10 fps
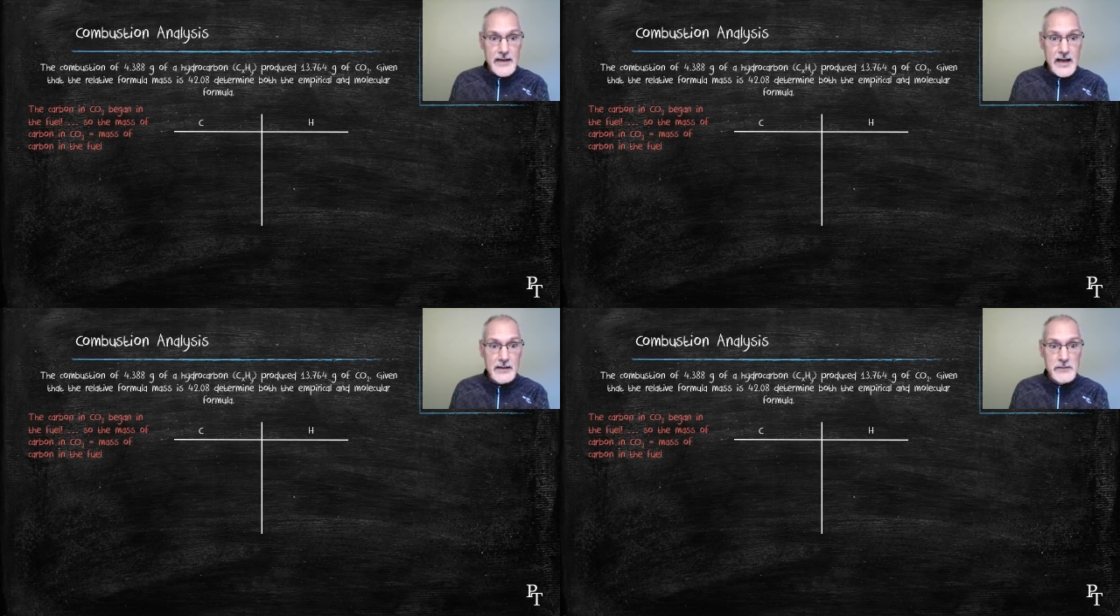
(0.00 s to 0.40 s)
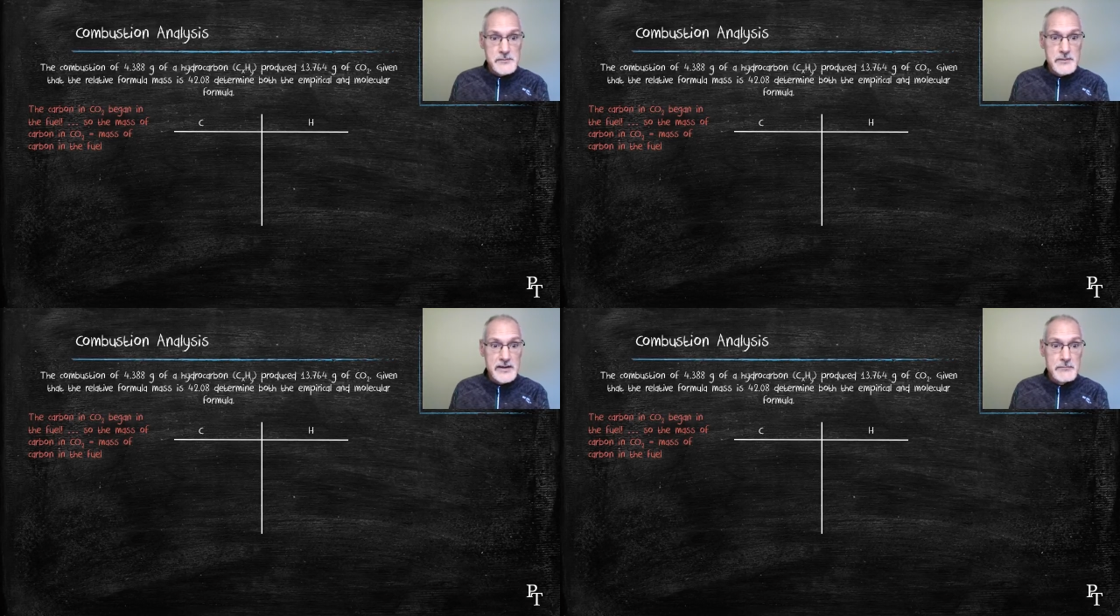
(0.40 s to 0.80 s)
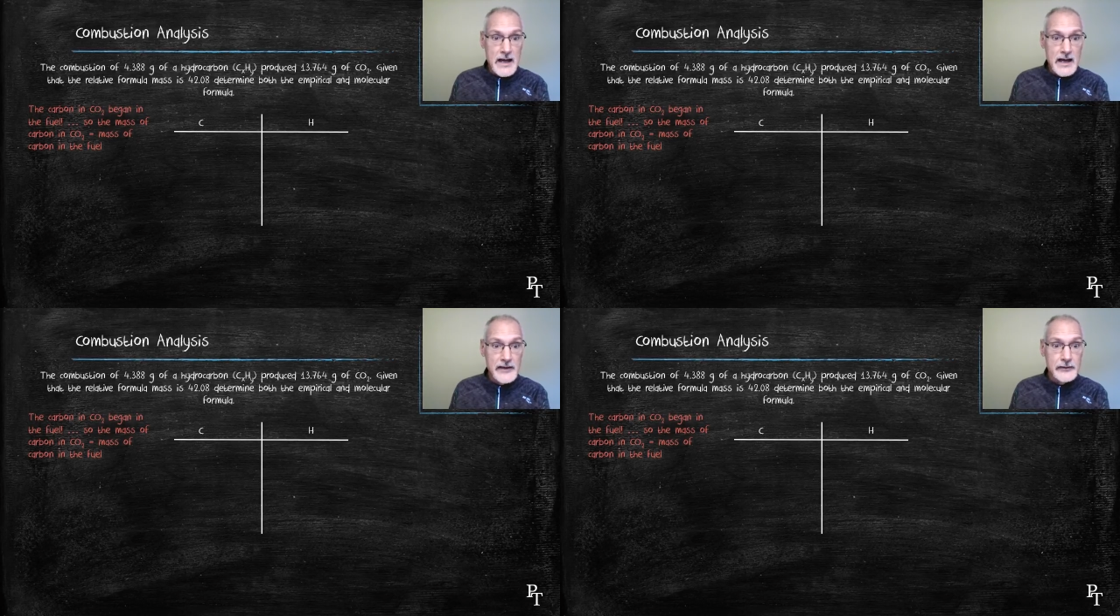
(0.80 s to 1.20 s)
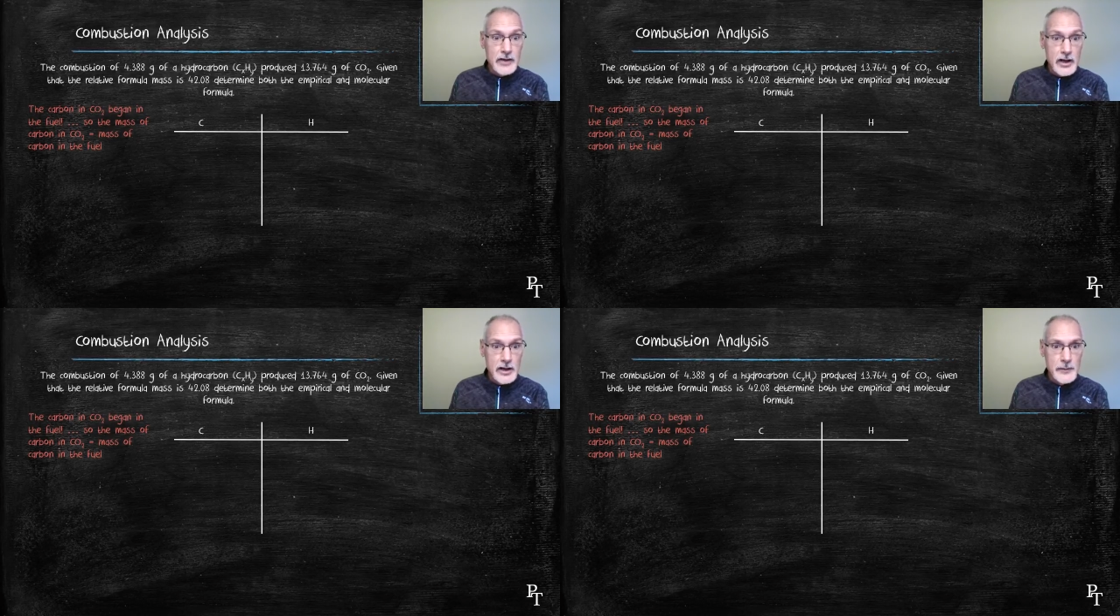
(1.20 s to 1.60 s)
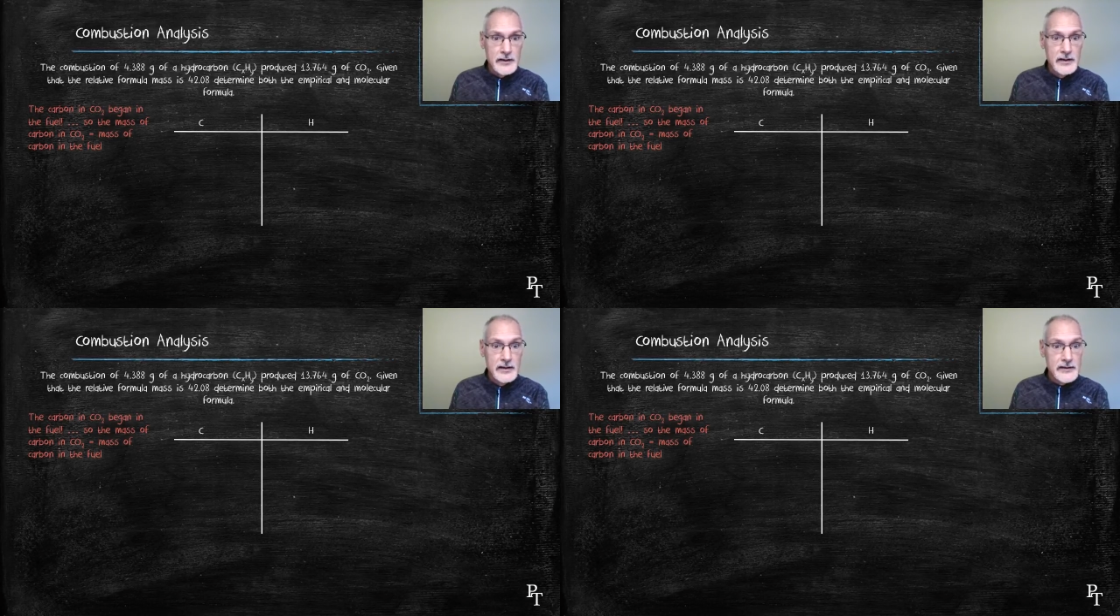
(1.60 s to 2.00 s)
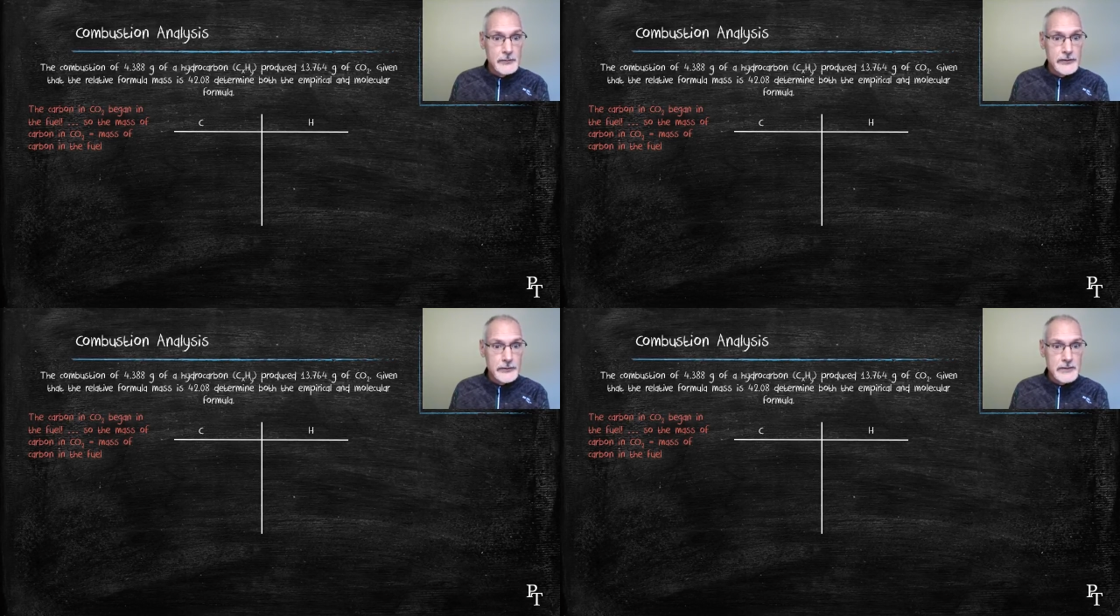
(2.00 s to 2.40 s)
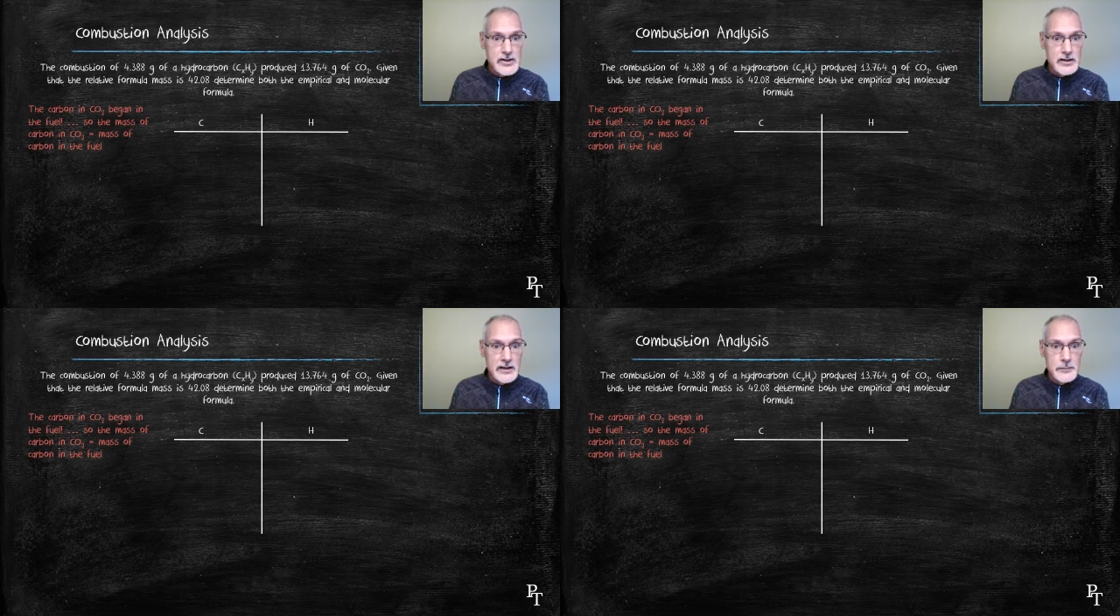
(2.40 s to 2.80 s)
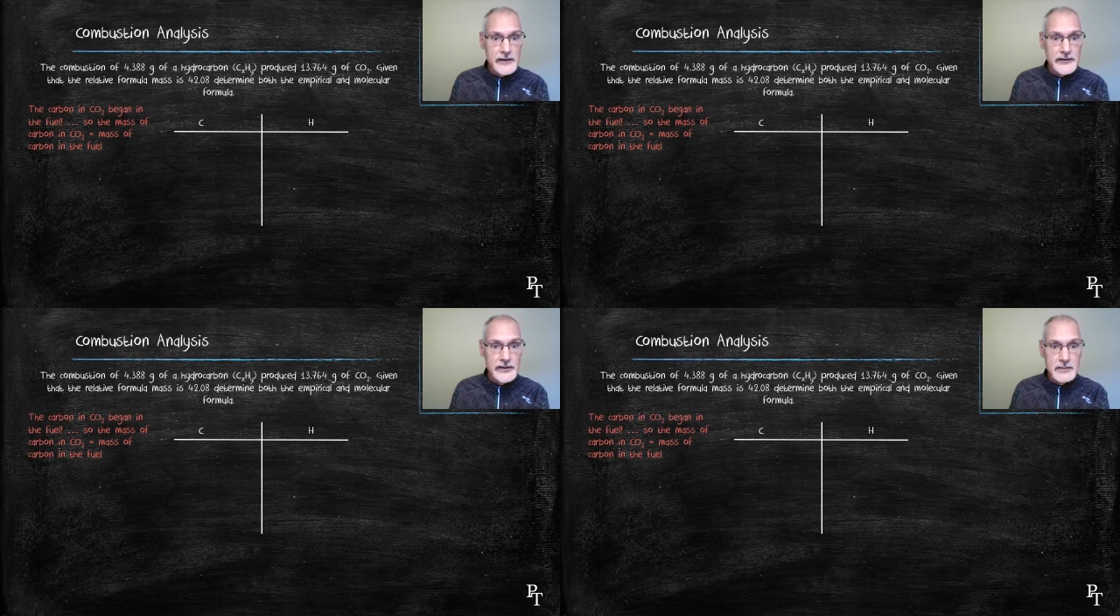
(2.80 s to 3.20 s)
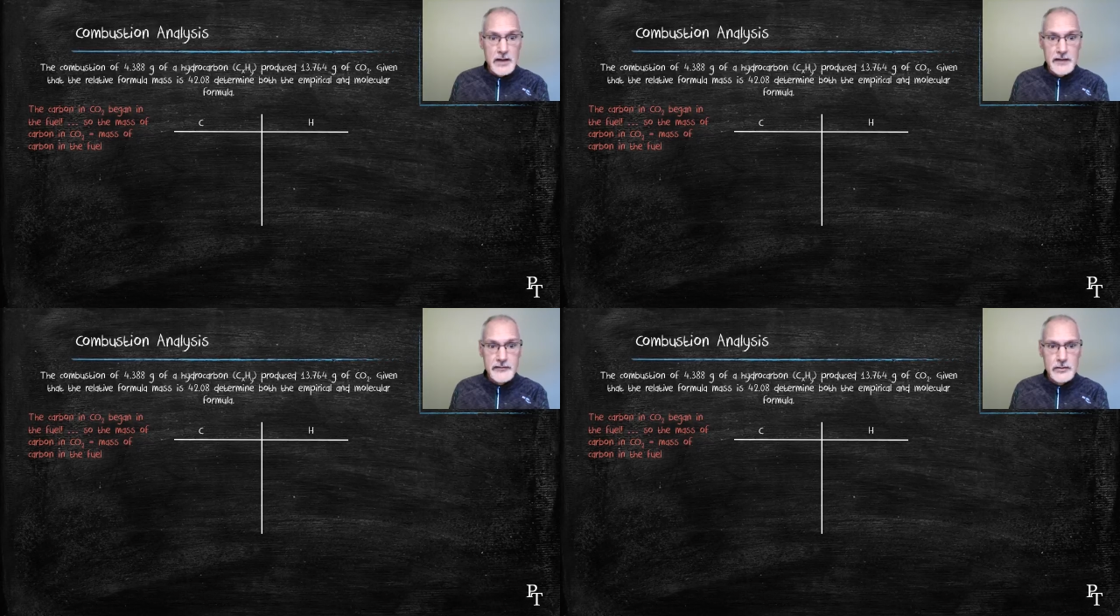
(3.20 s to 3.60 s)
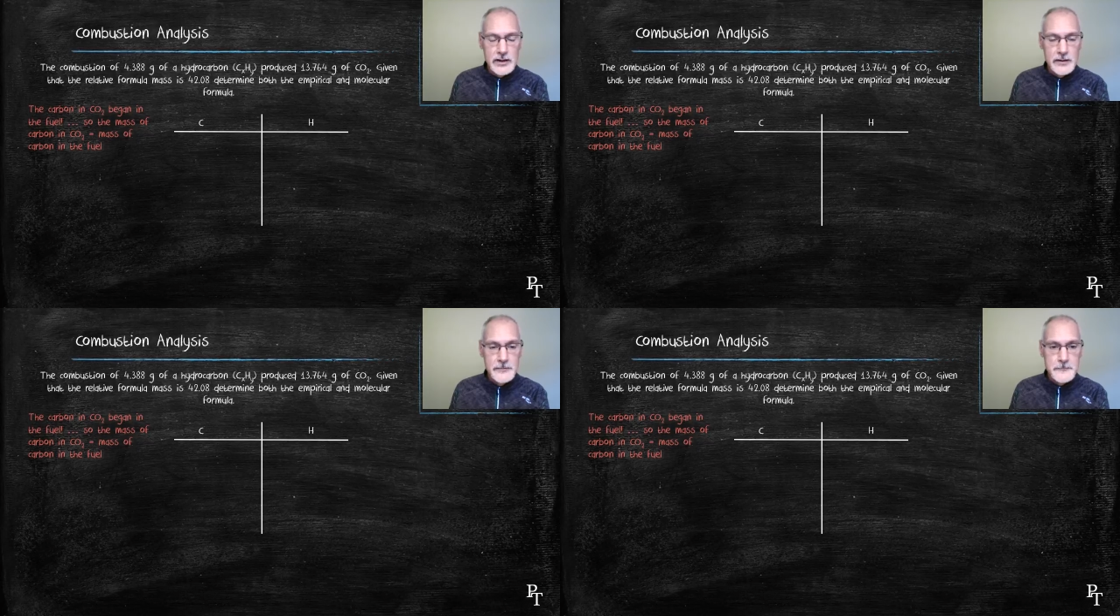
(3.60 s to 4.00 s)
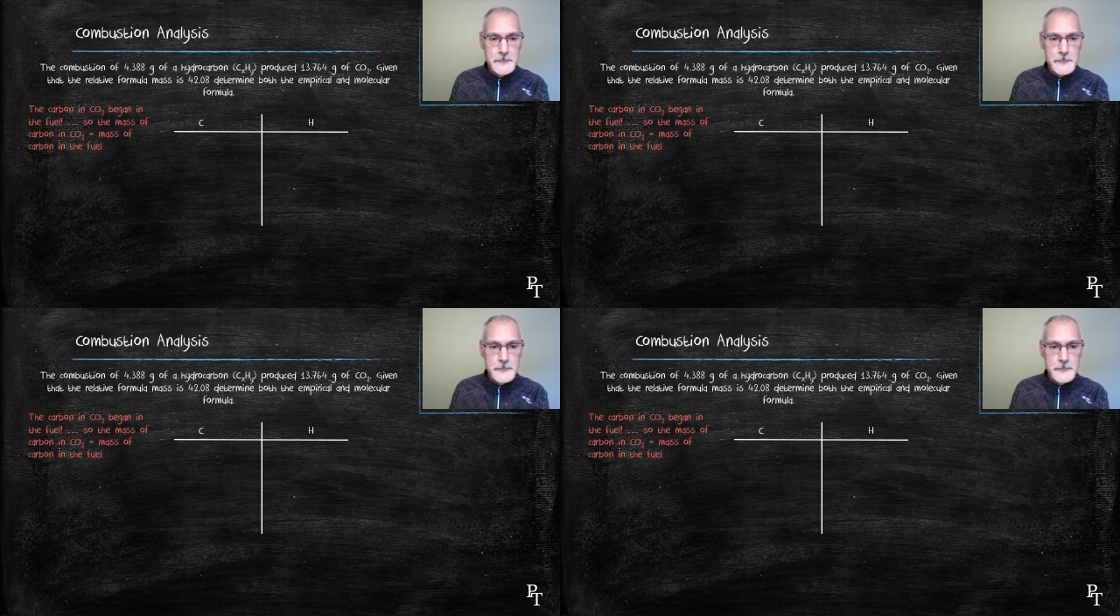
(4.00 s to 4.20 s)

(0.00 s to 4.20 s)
that must be the mass of carbon that was originally present in my fuel.